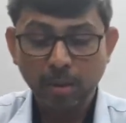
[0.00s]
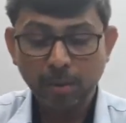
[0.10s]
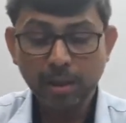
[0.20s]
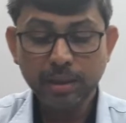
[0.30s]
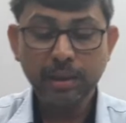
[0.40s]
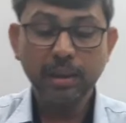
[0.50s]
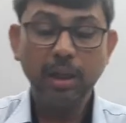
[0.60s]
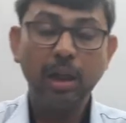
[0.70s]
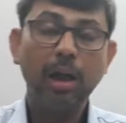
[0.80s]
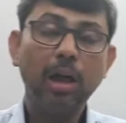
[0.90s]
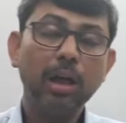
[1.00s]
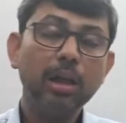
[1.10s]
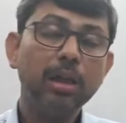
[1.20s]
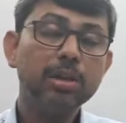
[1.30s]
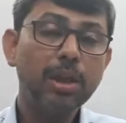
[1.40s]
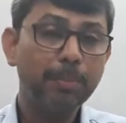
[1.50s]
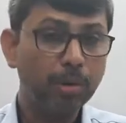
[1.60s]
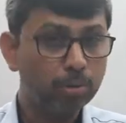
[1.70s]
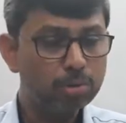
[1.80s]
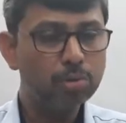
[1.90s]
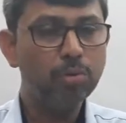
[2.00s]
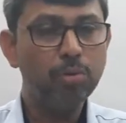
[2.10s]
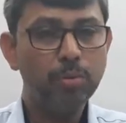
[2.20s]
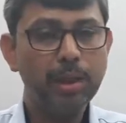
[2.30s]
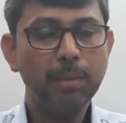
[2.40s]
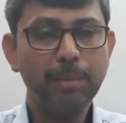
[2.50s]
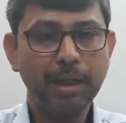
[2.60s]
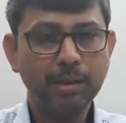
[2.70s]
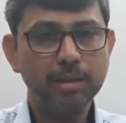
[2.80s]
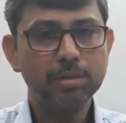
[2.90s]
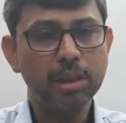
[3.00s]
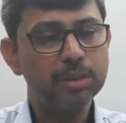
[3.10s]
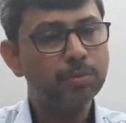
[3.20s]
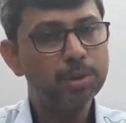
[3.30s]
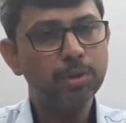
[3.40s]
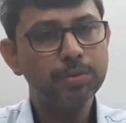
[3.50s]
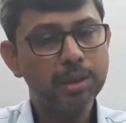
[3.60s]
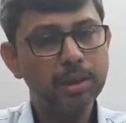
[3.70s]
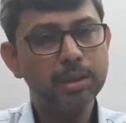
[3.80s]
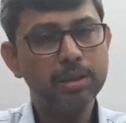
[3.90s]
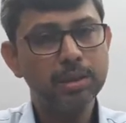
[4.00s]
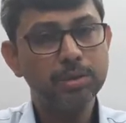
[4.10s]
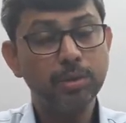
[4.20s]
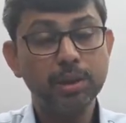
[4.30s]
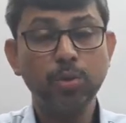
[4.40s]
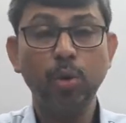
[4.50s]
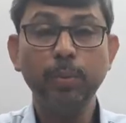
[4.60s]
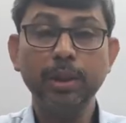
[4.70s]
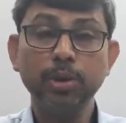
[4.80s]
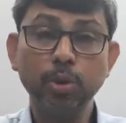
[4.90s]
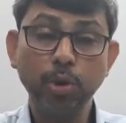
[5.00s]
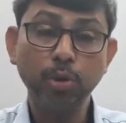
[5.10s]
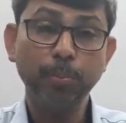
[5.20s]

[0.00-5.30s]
Well, in the earlier chapter also we had practiced transformation of sentences, so it is always good to